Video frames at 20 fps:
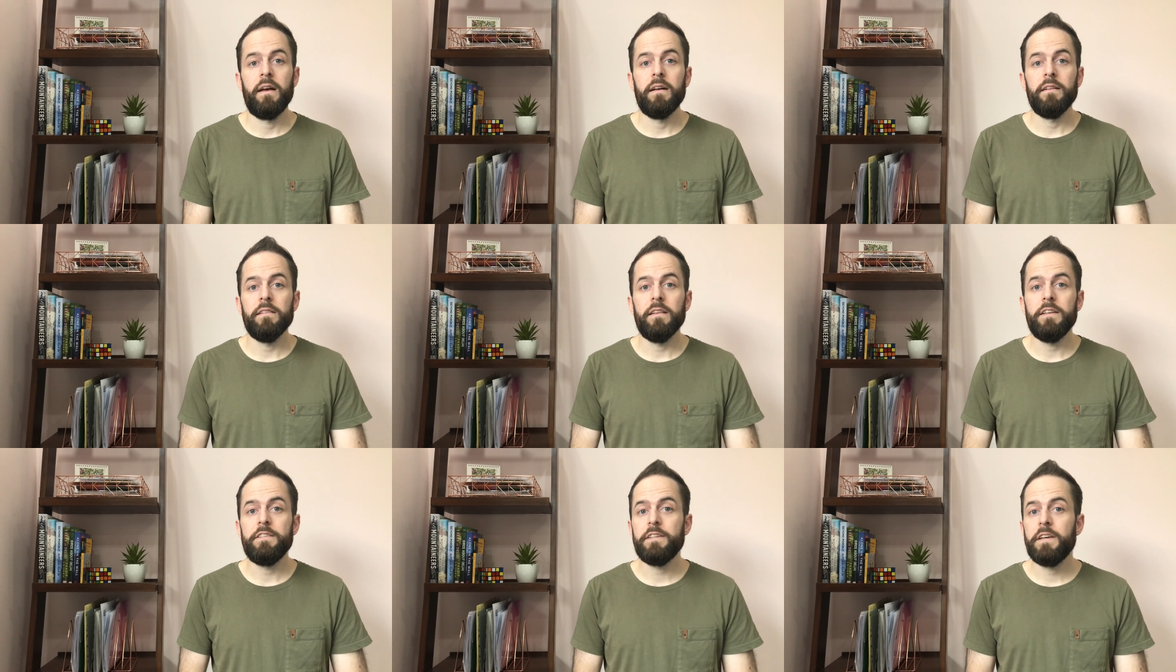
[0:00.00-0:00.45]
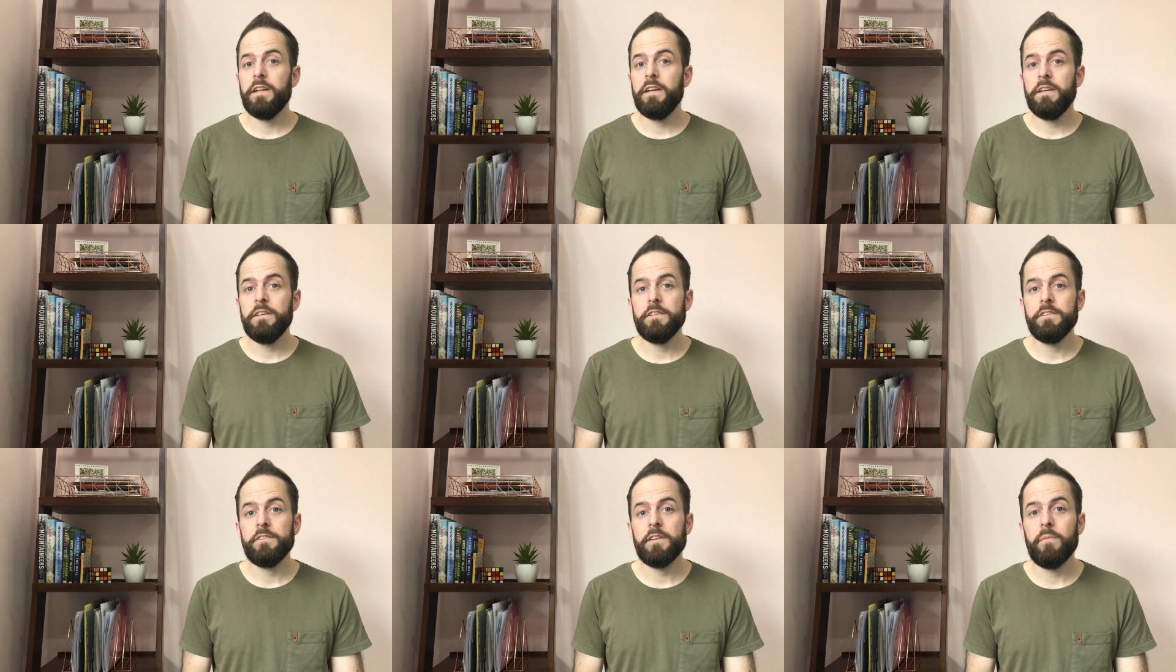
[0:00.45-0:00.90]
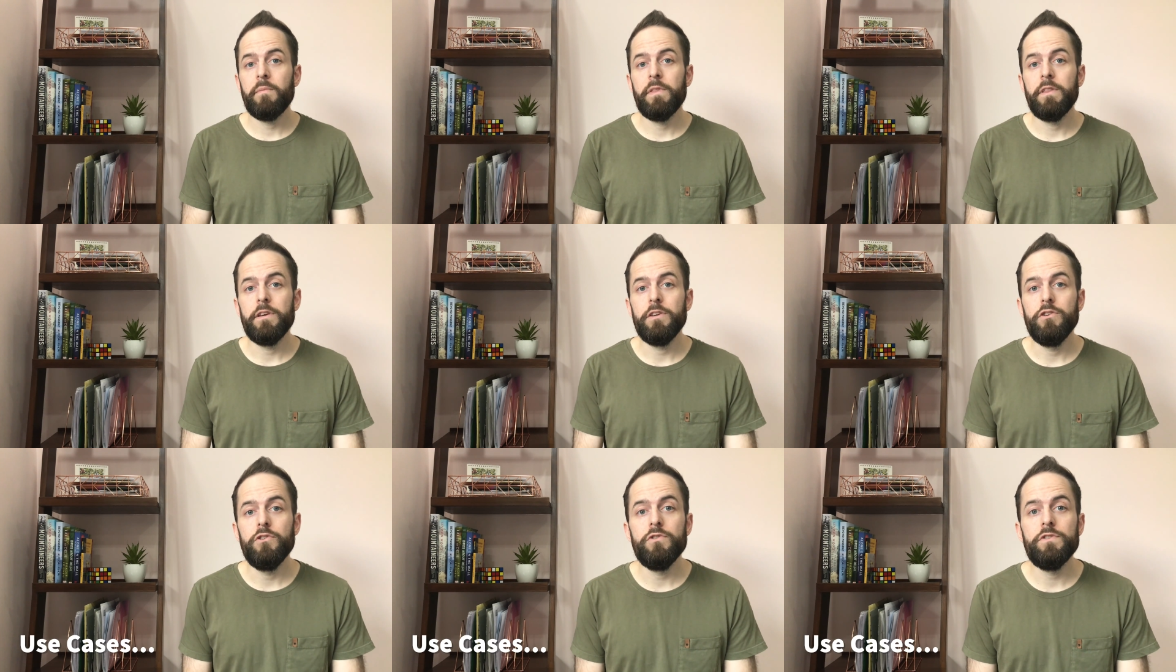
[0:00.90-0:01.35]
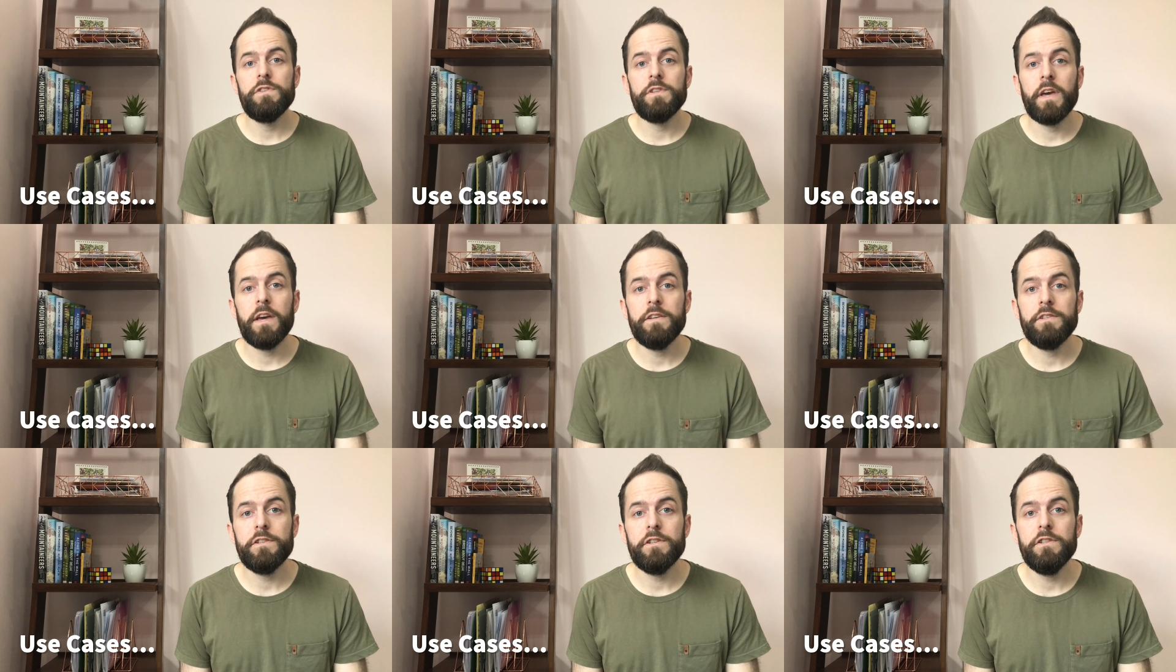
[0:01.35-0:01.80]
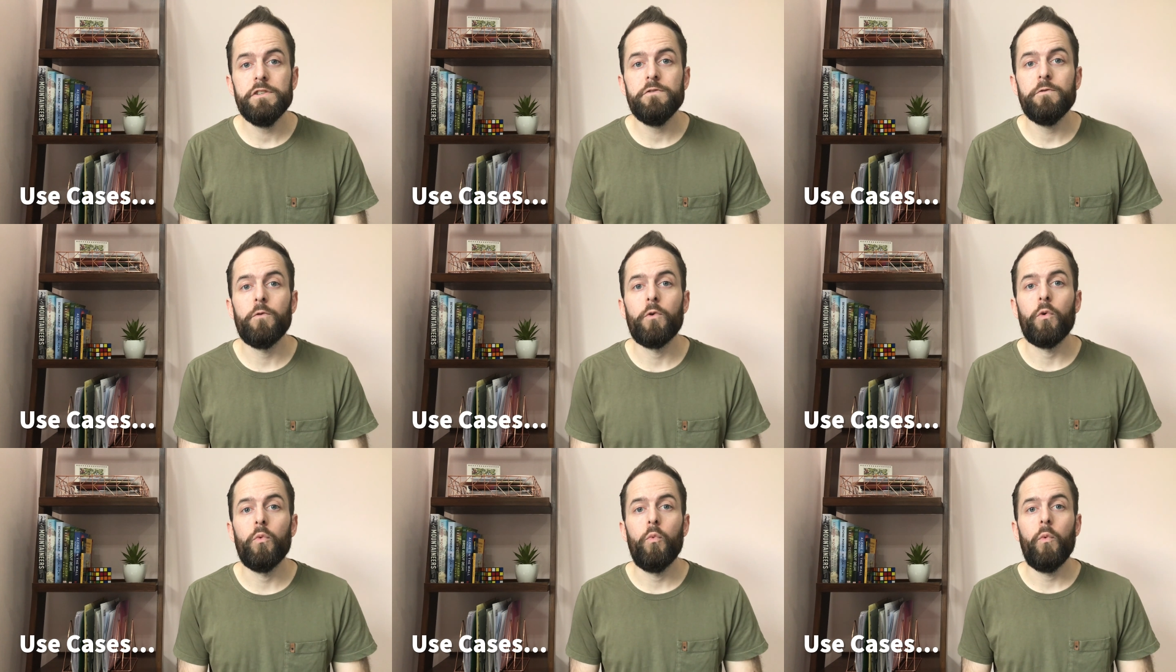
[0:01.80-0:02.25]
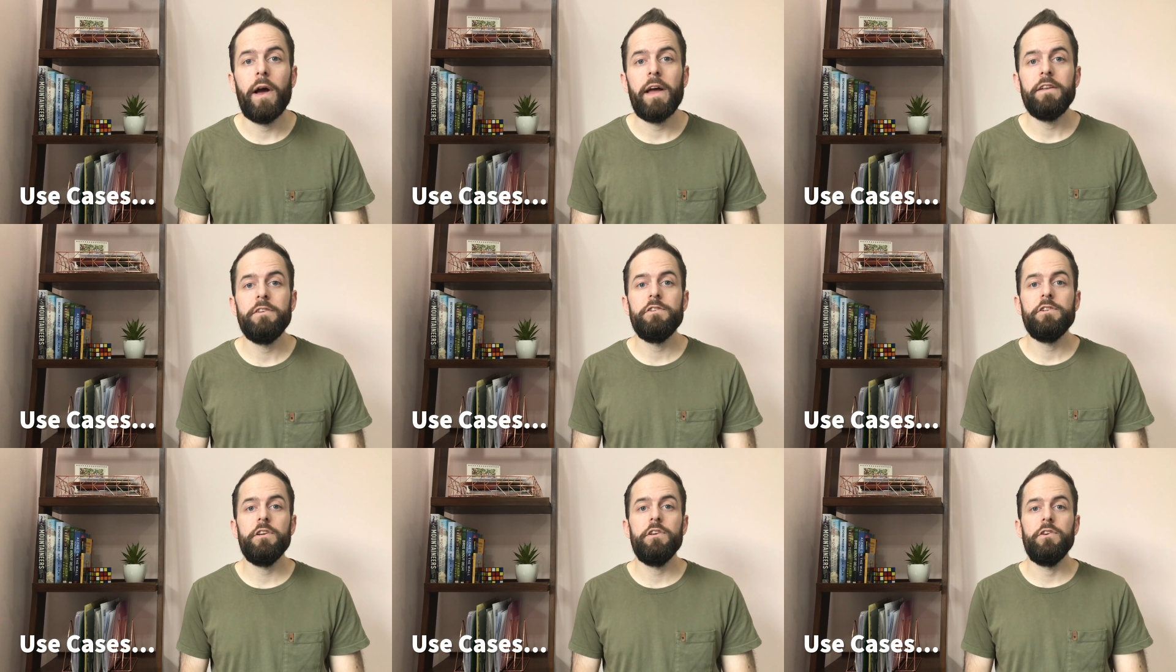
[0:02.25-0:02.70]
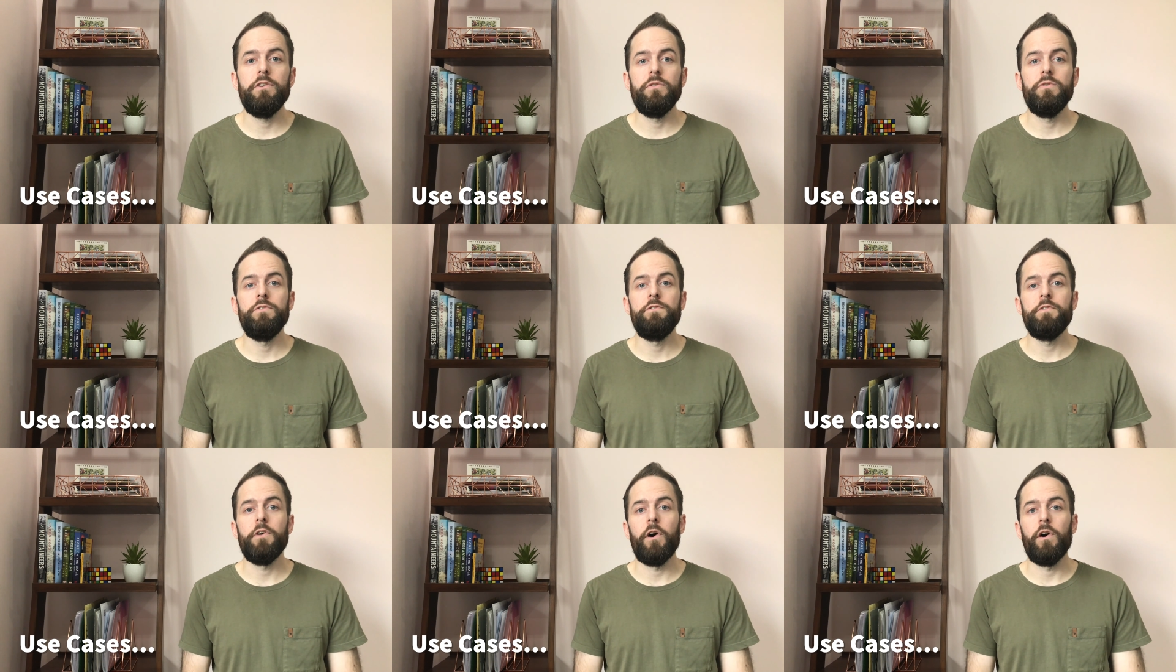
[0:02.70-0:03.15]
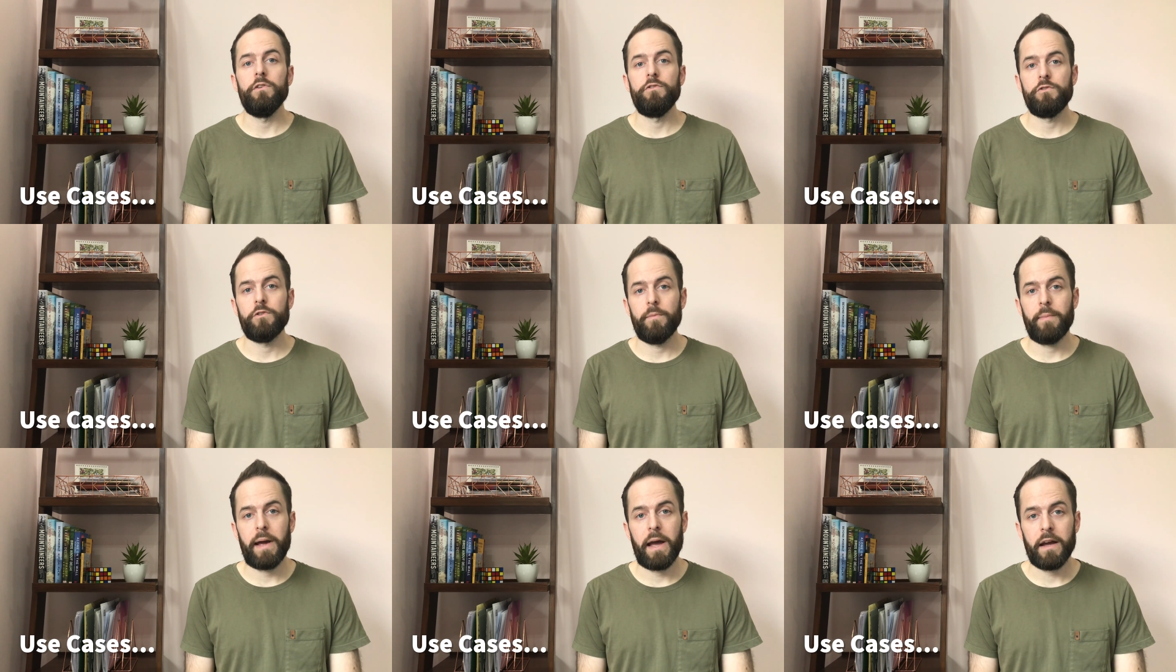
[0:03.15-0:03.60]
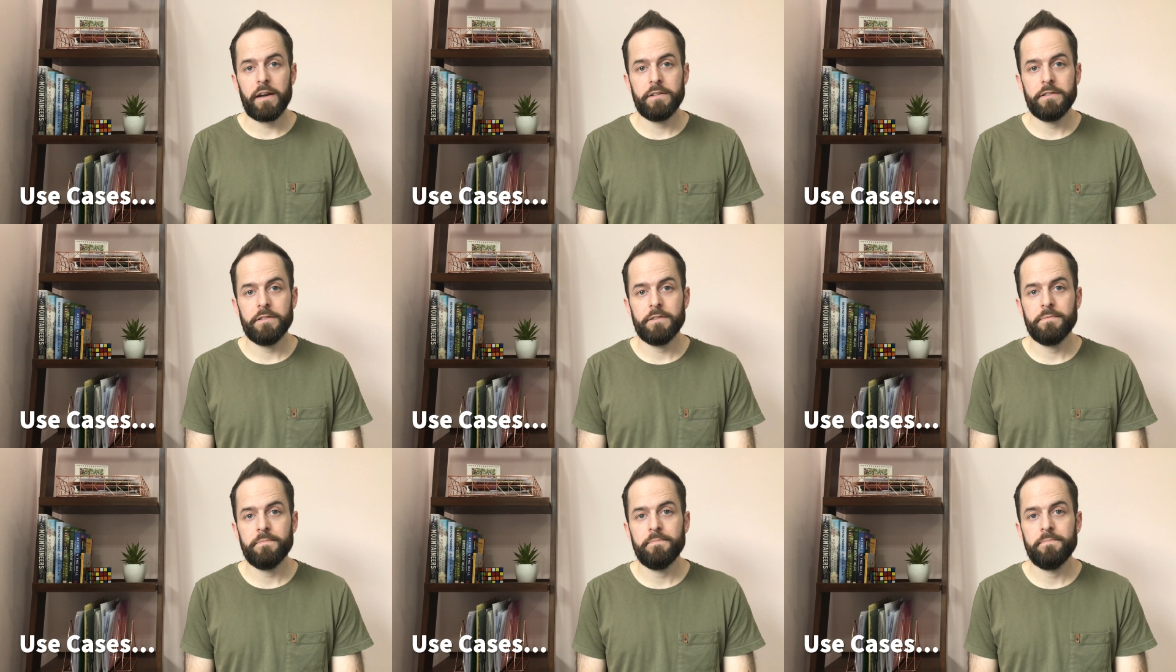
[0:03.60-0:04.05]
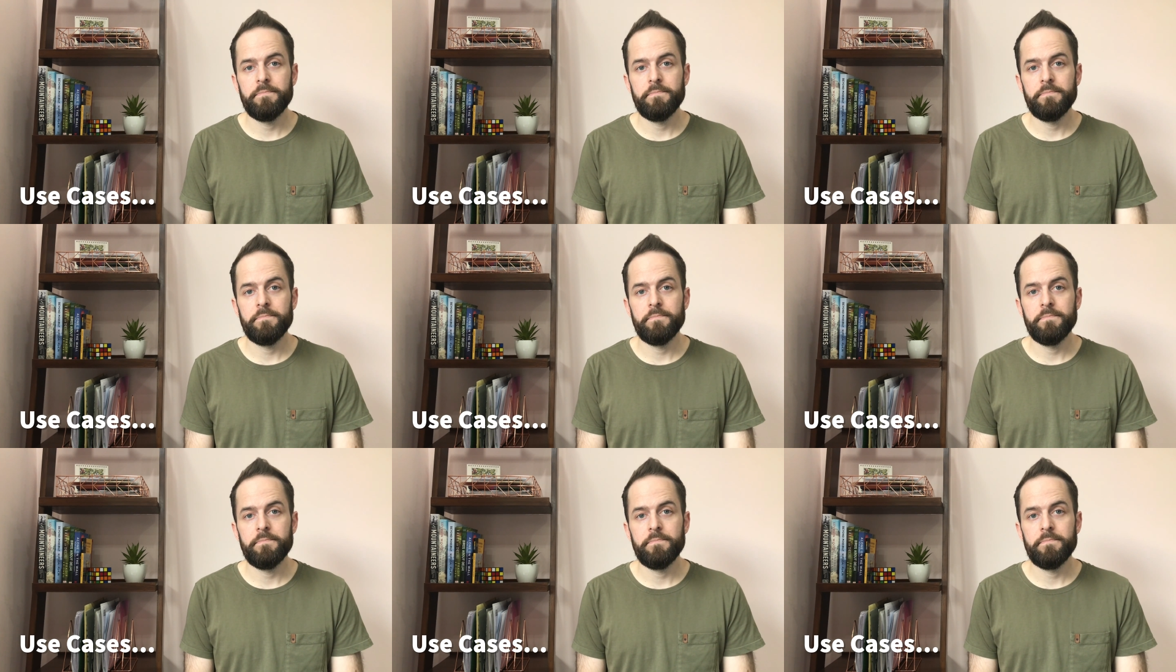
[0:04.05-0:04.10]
Let's get into some of the use cases for when to use UltraMax.